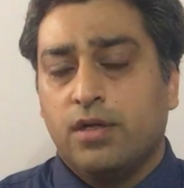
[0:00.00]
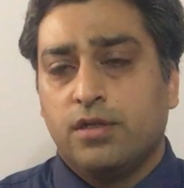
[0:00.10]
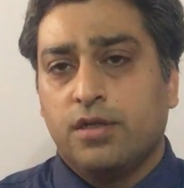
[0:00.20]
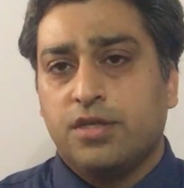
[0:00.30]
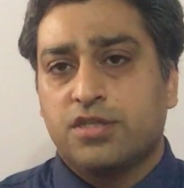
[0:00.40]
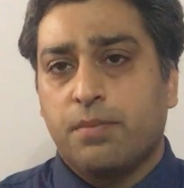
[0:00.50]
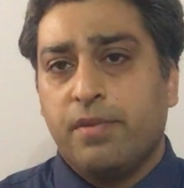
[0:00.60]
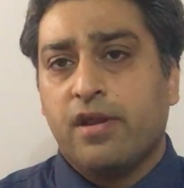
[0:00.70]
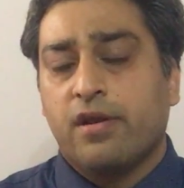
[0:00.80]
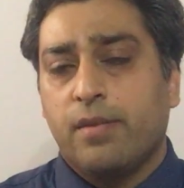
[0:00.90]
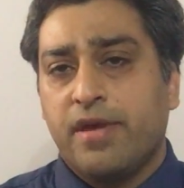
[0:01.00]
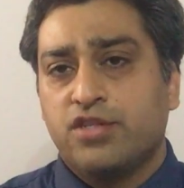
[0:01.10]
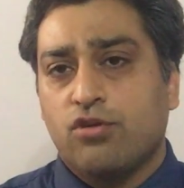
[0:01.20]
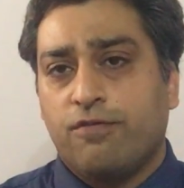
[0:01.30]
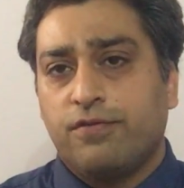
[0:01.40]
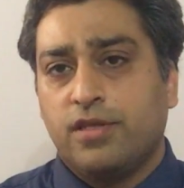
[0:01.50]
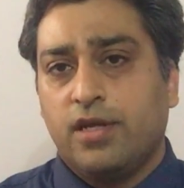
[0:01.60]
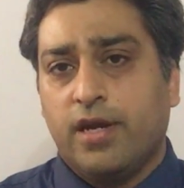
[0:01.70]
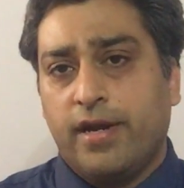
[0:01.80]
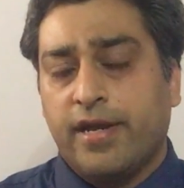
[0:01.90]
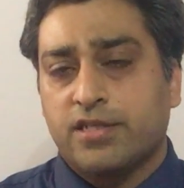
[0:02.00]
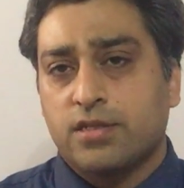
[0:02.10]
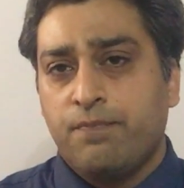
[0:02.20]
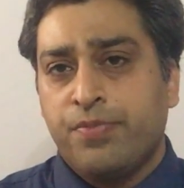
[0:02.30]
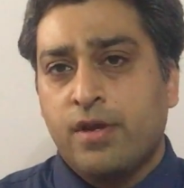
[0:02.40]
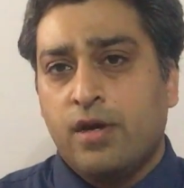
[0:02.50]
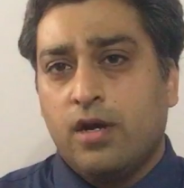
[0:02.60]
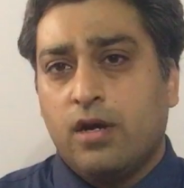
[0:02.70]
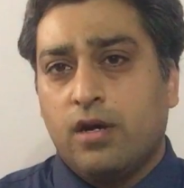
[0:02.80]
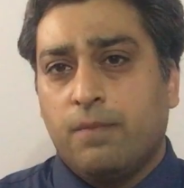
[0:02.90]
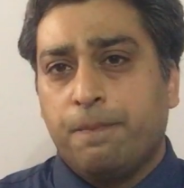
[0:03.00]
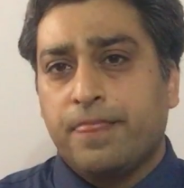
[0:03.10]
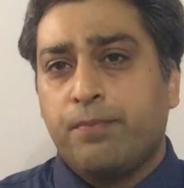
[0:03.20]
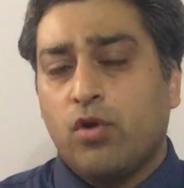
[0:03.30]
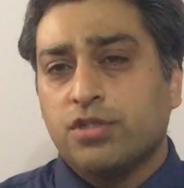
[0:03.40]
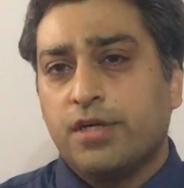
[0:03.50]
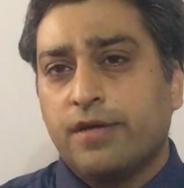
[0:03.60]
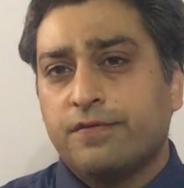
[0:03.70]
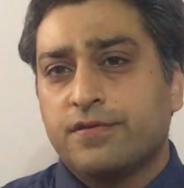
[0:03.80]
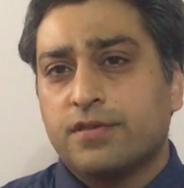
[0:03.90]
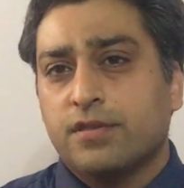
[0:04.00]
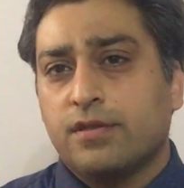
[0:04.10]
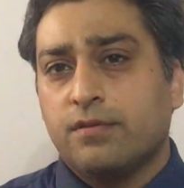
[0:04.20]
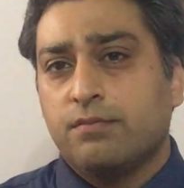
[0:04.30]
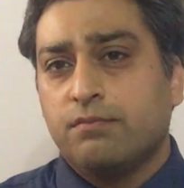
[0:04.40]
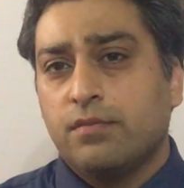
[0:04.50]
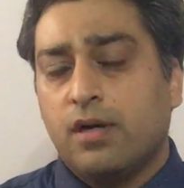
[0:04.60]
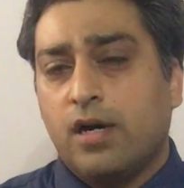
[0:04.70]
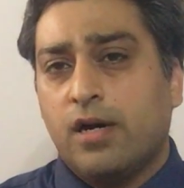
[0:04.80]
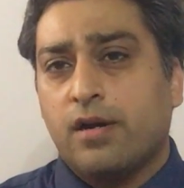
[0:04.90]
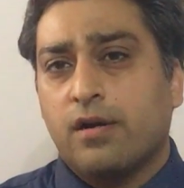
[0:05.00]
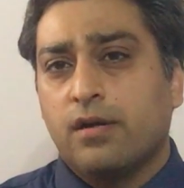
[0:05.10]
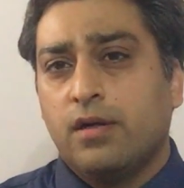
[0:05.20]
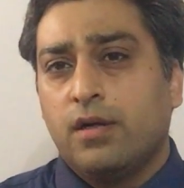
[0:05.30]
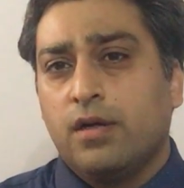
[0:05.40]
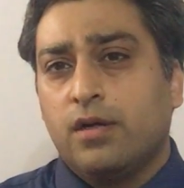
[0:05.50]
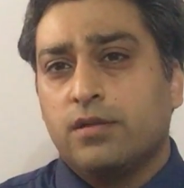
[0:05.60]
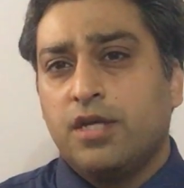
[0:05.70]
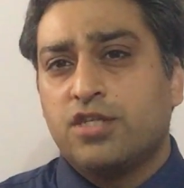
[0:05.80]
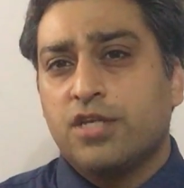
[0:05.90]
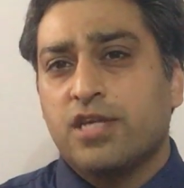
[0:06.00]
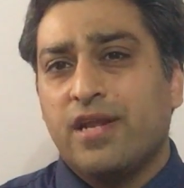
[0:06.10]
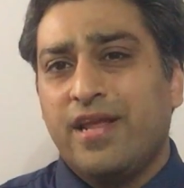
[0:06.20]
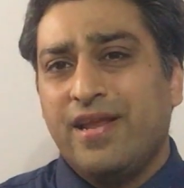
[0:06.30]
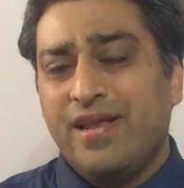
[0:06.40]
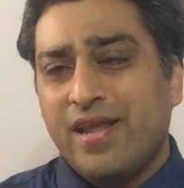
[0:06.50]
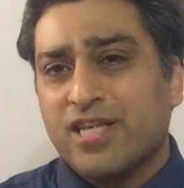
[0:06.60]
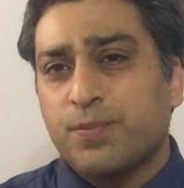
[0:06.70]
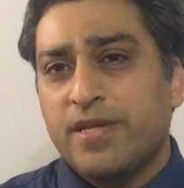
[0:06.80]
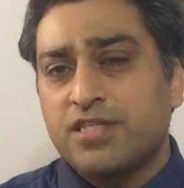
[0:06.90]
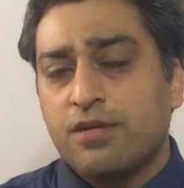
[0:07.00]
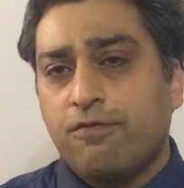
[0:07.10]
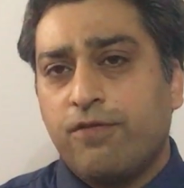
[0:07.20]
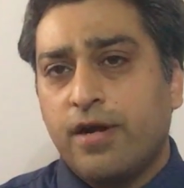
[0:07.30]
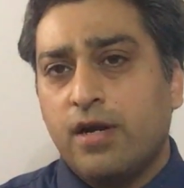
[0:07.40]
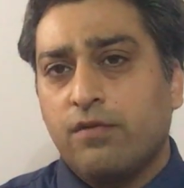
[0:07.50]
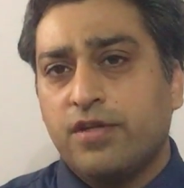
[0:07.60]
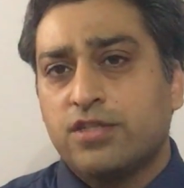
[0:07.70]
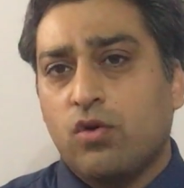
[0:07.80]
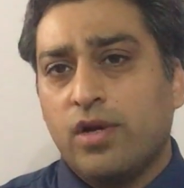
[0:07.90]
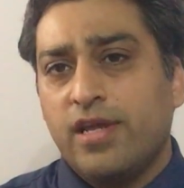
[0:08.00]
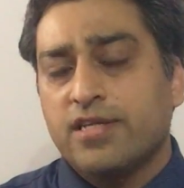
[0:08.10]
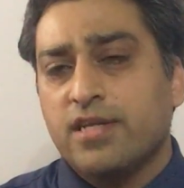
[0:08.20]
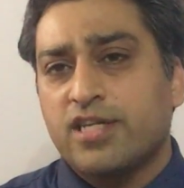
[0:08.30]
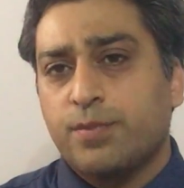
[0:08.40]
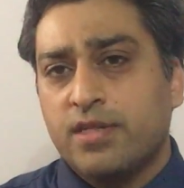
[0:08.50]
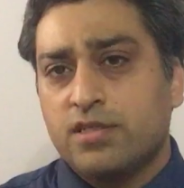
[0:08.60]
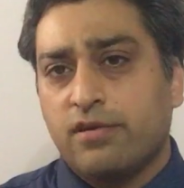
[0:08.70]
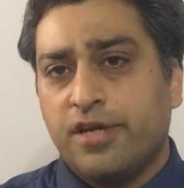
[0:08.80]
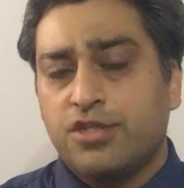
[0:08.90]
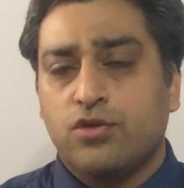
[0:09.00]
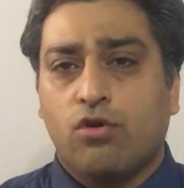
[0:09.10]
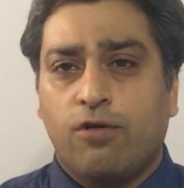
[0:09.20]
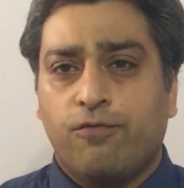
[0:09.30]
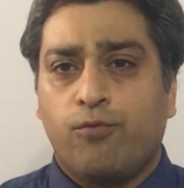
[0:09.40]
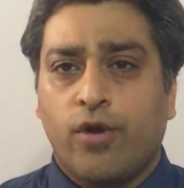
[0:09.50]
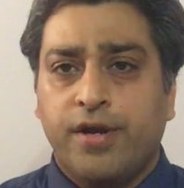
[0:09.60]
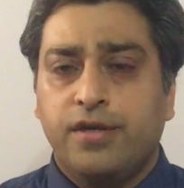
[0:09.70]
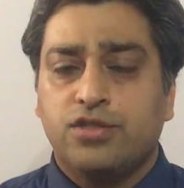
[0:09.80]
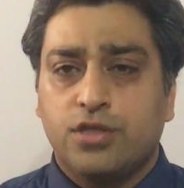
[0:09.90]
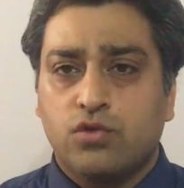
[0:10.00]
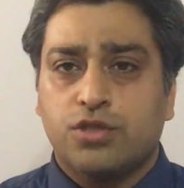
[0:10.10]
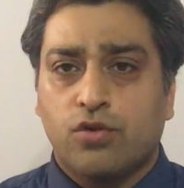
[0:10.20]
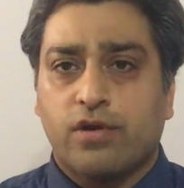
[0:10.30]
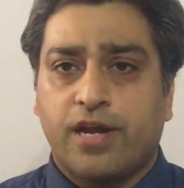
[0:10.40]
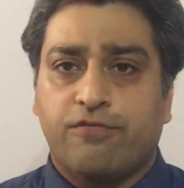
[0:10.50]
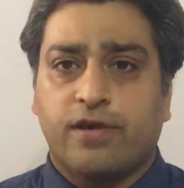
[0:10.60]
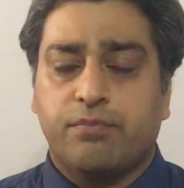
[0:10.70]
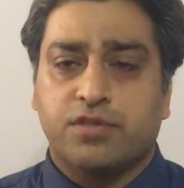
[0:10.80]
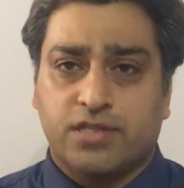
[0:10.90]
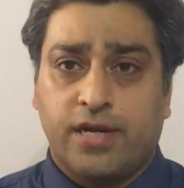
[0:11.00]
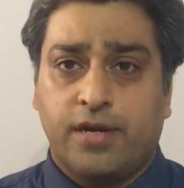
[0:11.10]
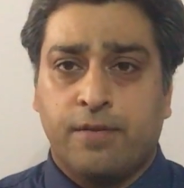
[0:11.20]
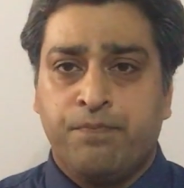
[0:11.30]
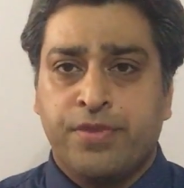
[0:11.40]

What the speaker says: it's a mirror image of the index. The positives are it's an inexpensive fund which only has an expense ratio of 0.0095%.